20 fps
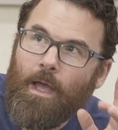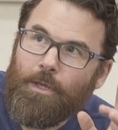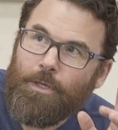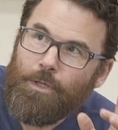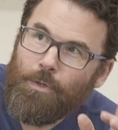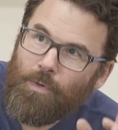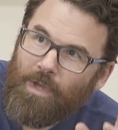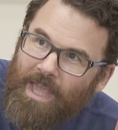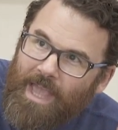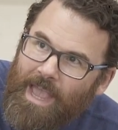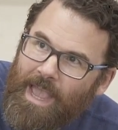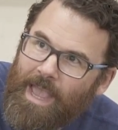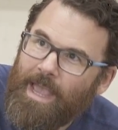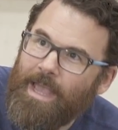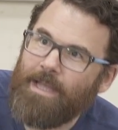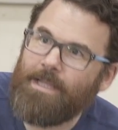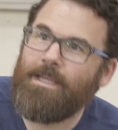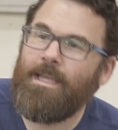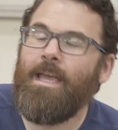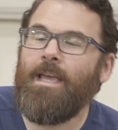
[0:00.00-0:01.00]
you
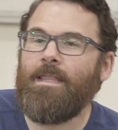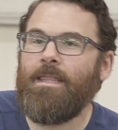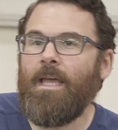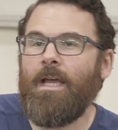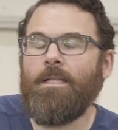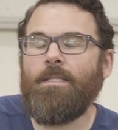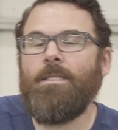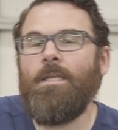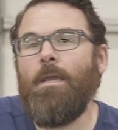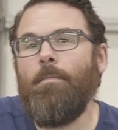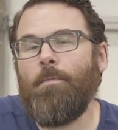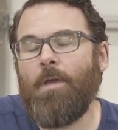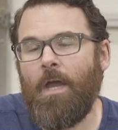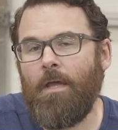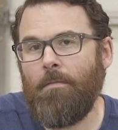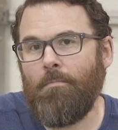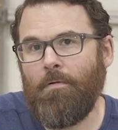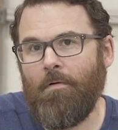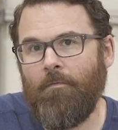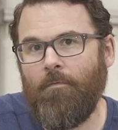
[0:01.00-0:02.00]
can get that same
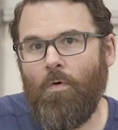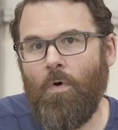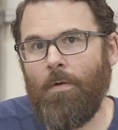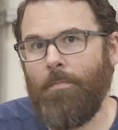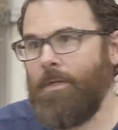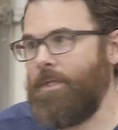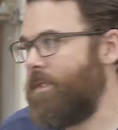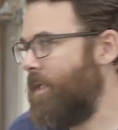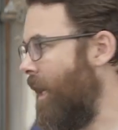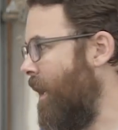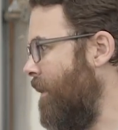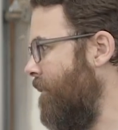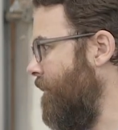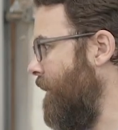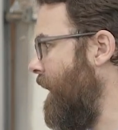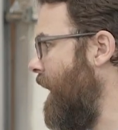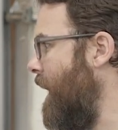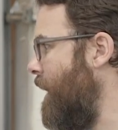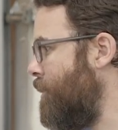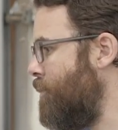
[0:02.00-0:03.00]
kind of performance out of a
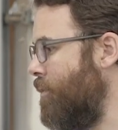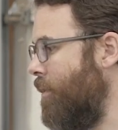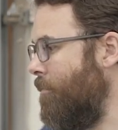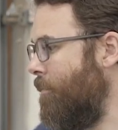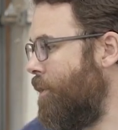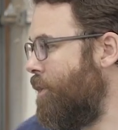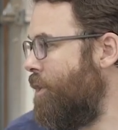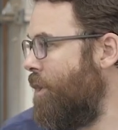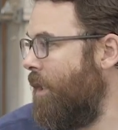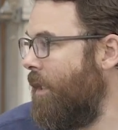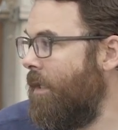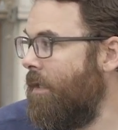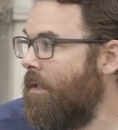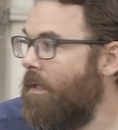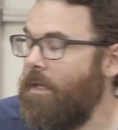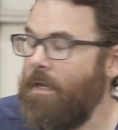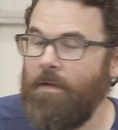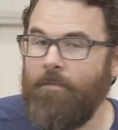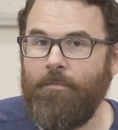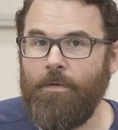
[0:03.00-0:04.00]
gantry
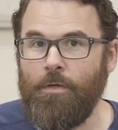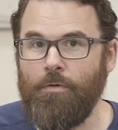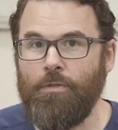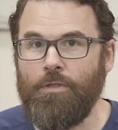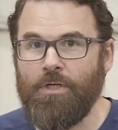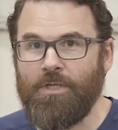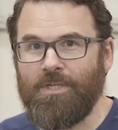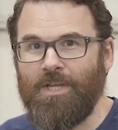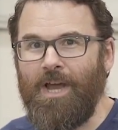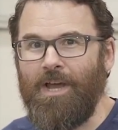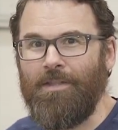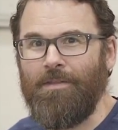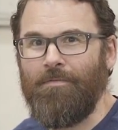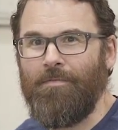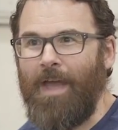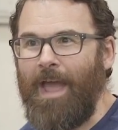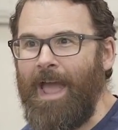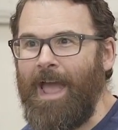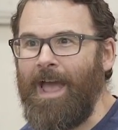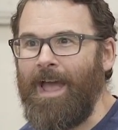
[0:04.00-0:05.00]
machine if you just kind of
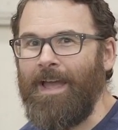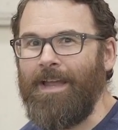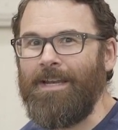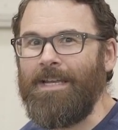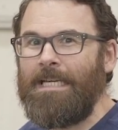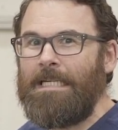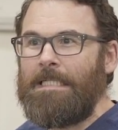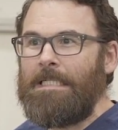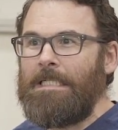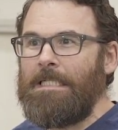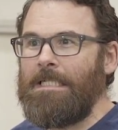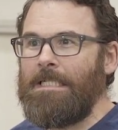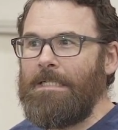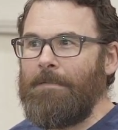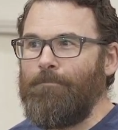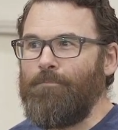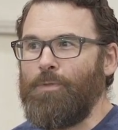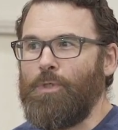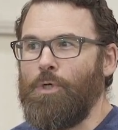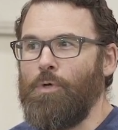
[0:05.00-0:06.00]
add
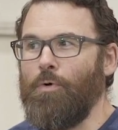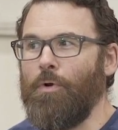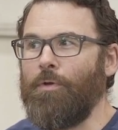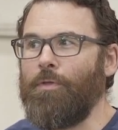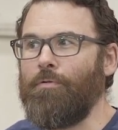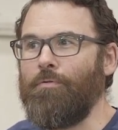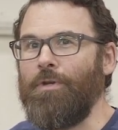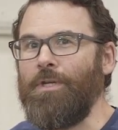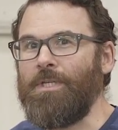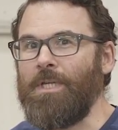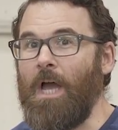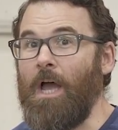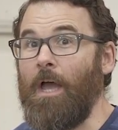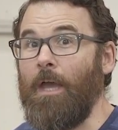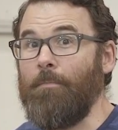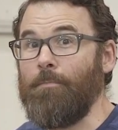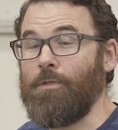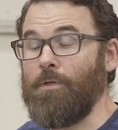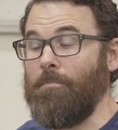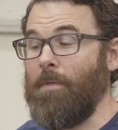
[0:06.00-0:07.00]
2 or 3
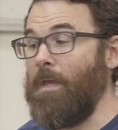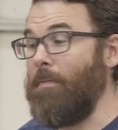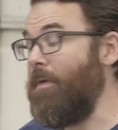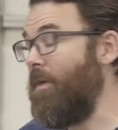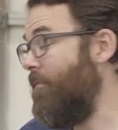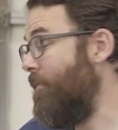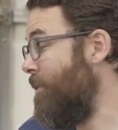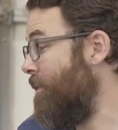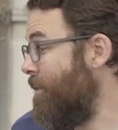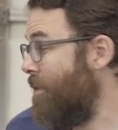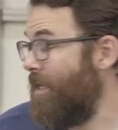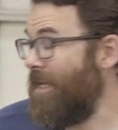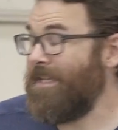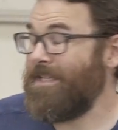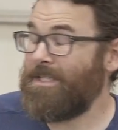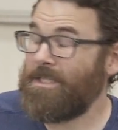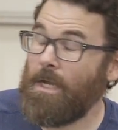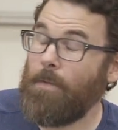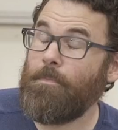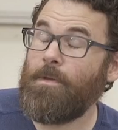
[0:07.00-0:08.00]
times, or maybe even
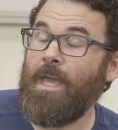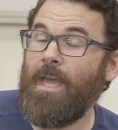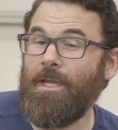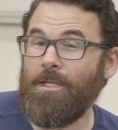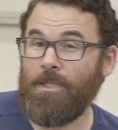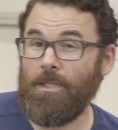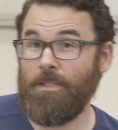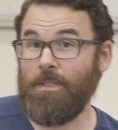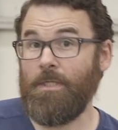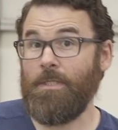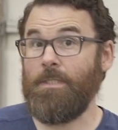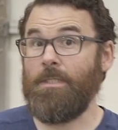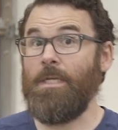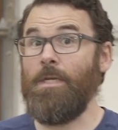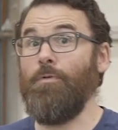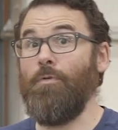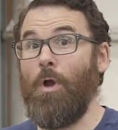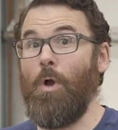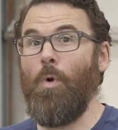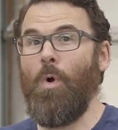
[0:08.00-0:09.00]
in some cases a
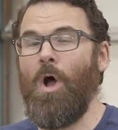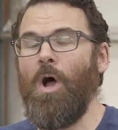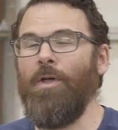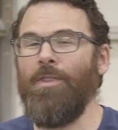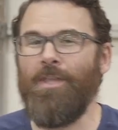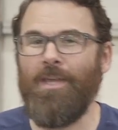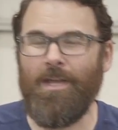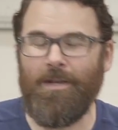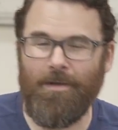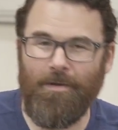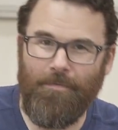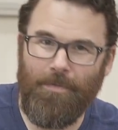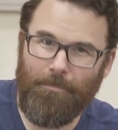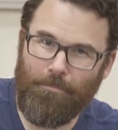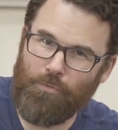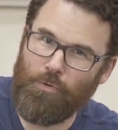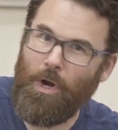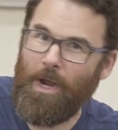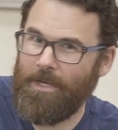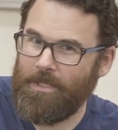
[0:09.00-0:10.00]
0 on the end of the
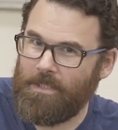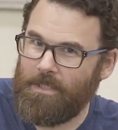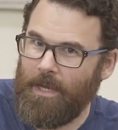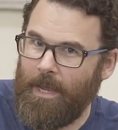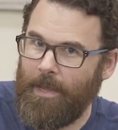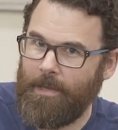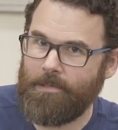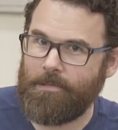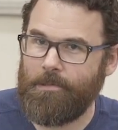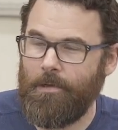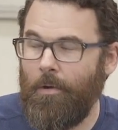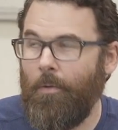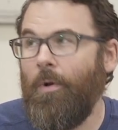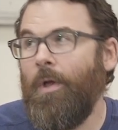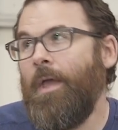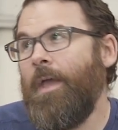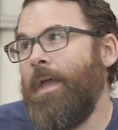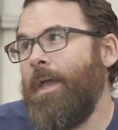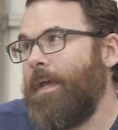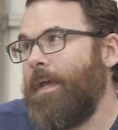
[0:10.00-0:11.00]
price tag. So
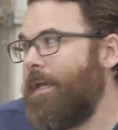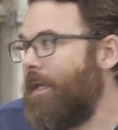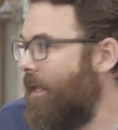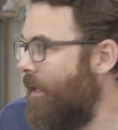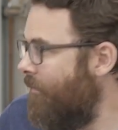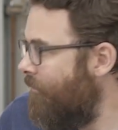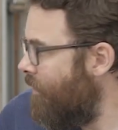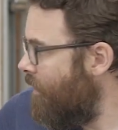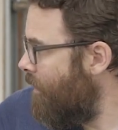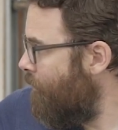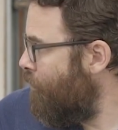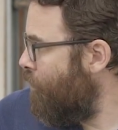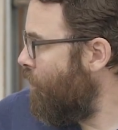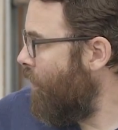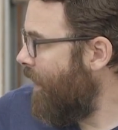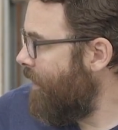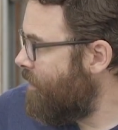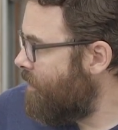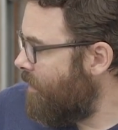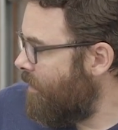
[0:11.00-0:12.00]
given the
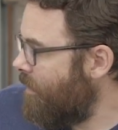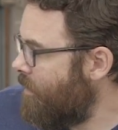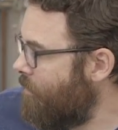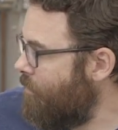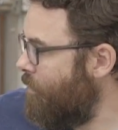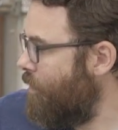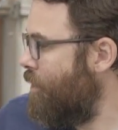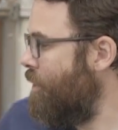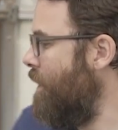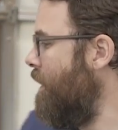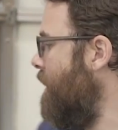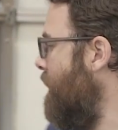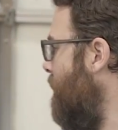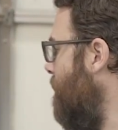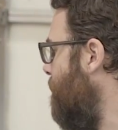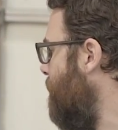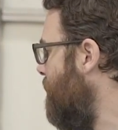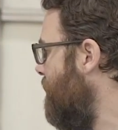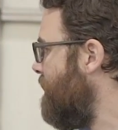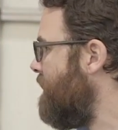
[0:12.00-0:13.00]
price of this machine,
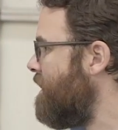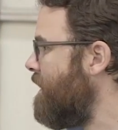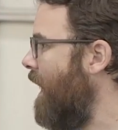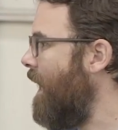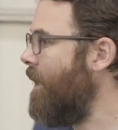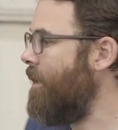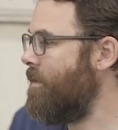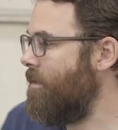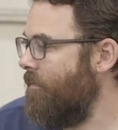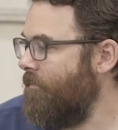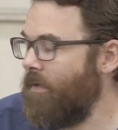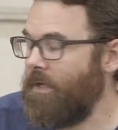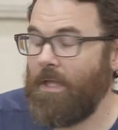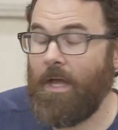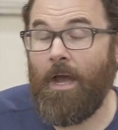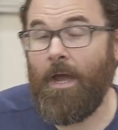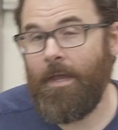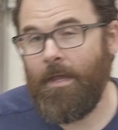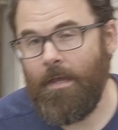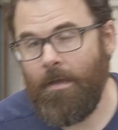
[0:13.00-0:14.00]
given the size of it,
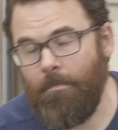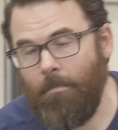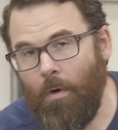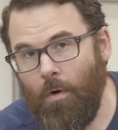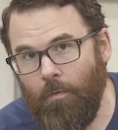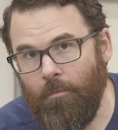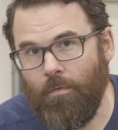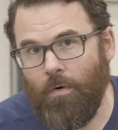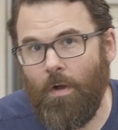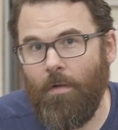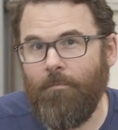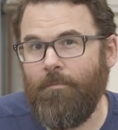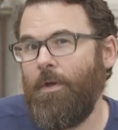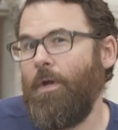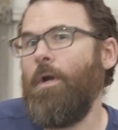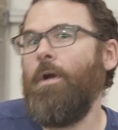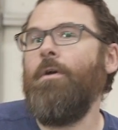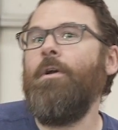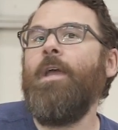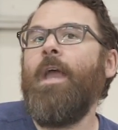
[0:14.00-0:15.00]
I am overall
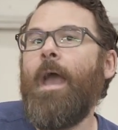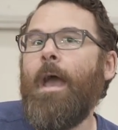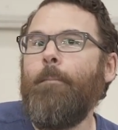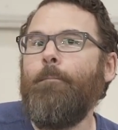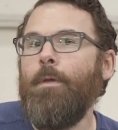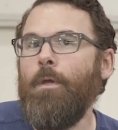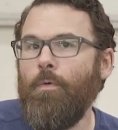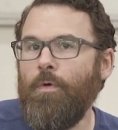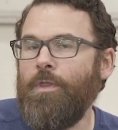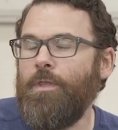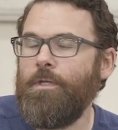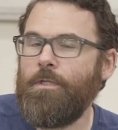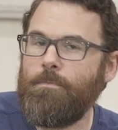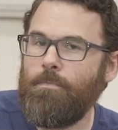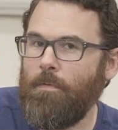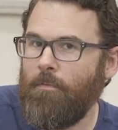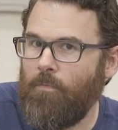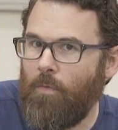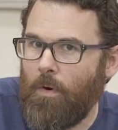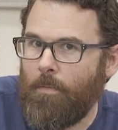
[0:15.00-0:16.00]
very happy with its
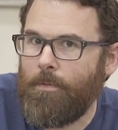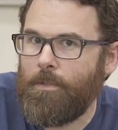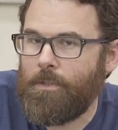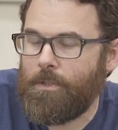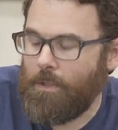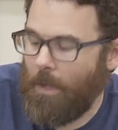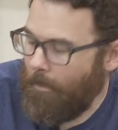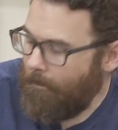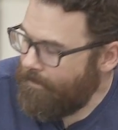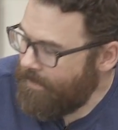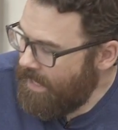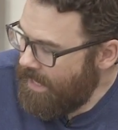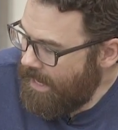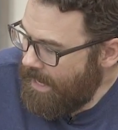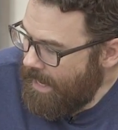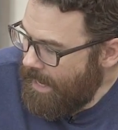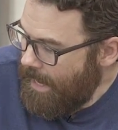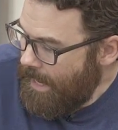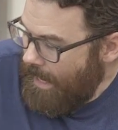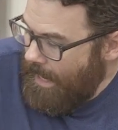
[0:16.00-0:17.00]
performance. So
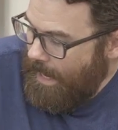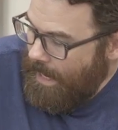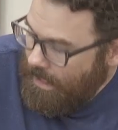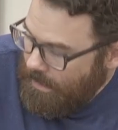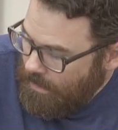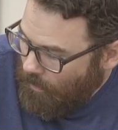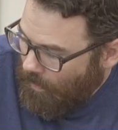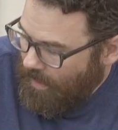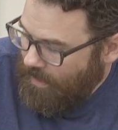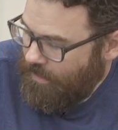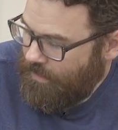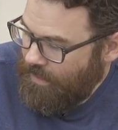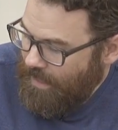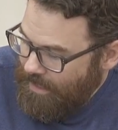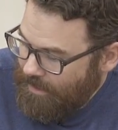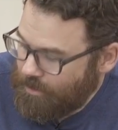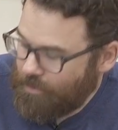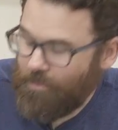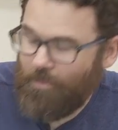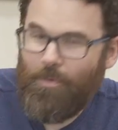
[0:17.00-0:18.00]
anyway,
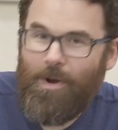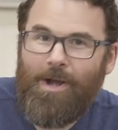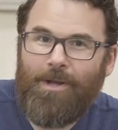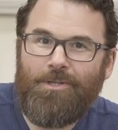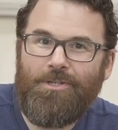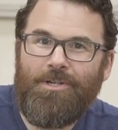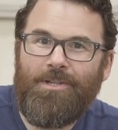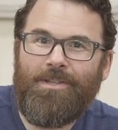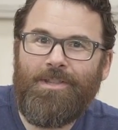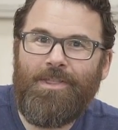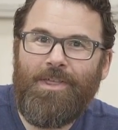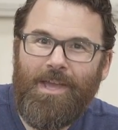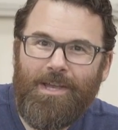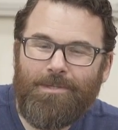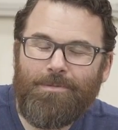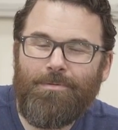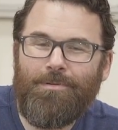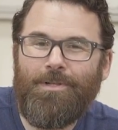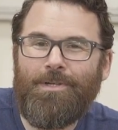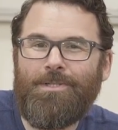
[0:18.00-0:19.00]
thanks for watching.
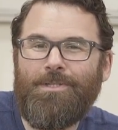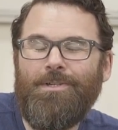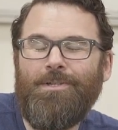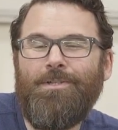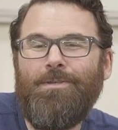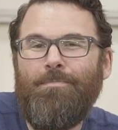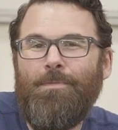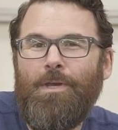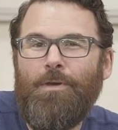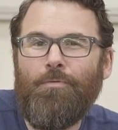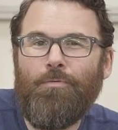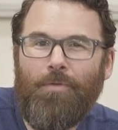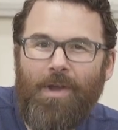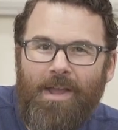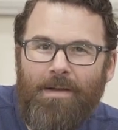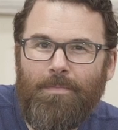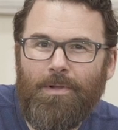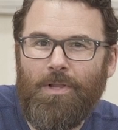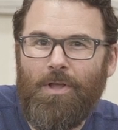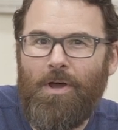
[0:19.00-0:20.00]
Thanks for listening to me
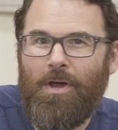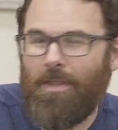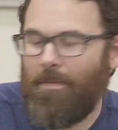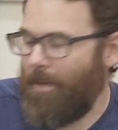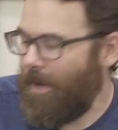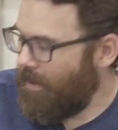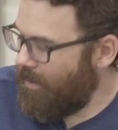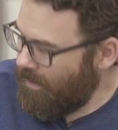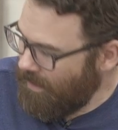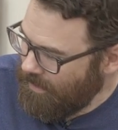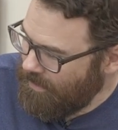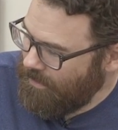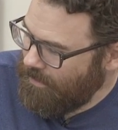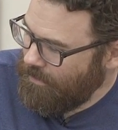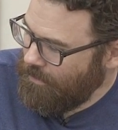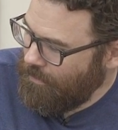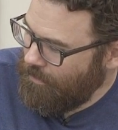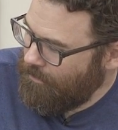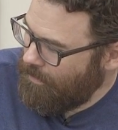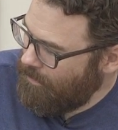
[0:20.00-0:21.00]
ramble on about cutting
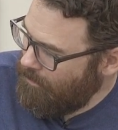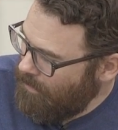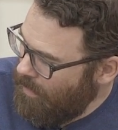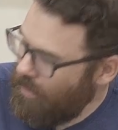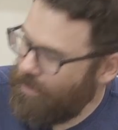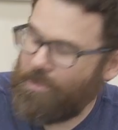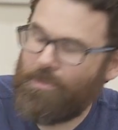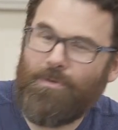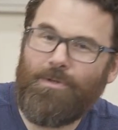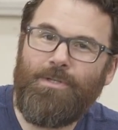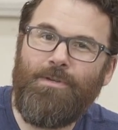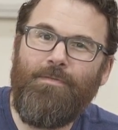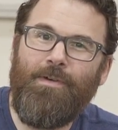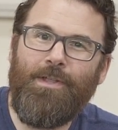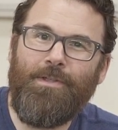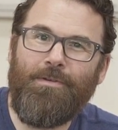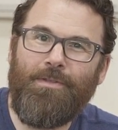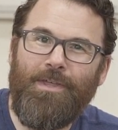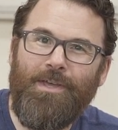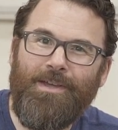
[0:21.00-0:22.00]
aluminum, all sorts of
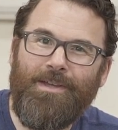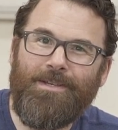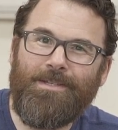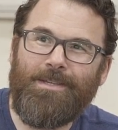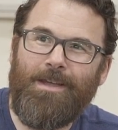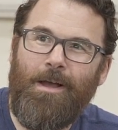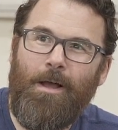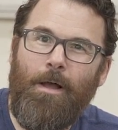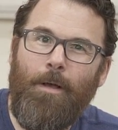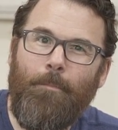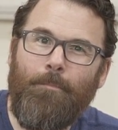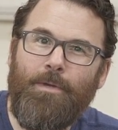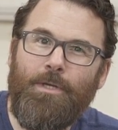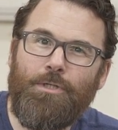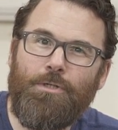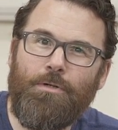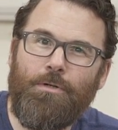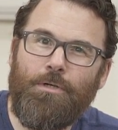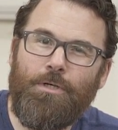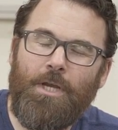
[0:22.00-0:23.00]
other things. Be
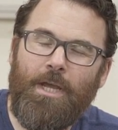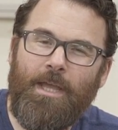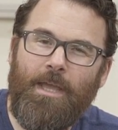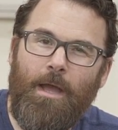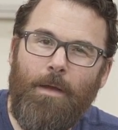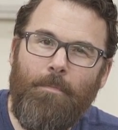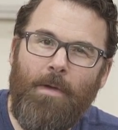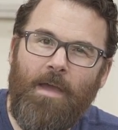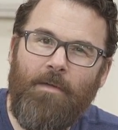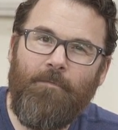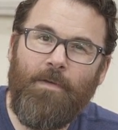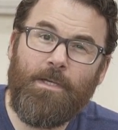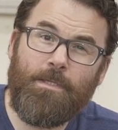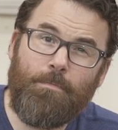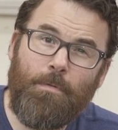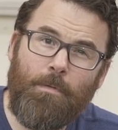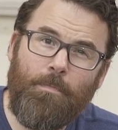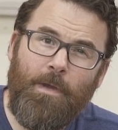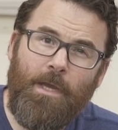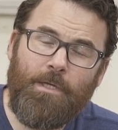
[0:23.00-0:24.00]
sure to check out my
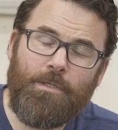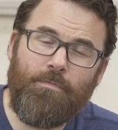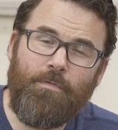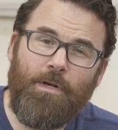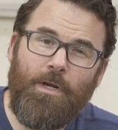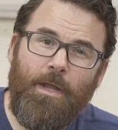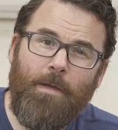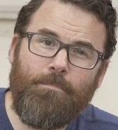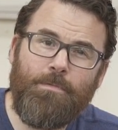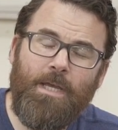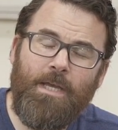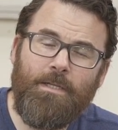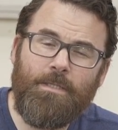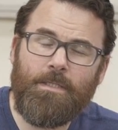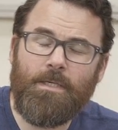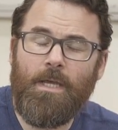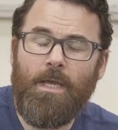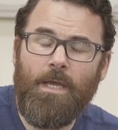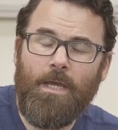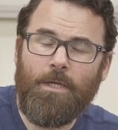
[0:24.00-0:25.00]
Facebook page for any
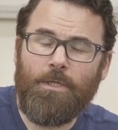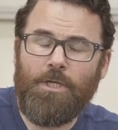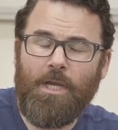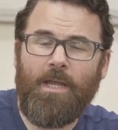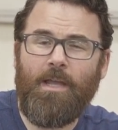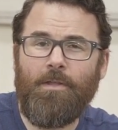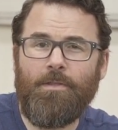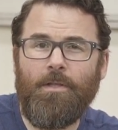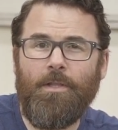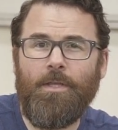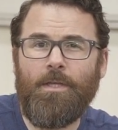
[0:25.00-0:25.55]
updates. Check out the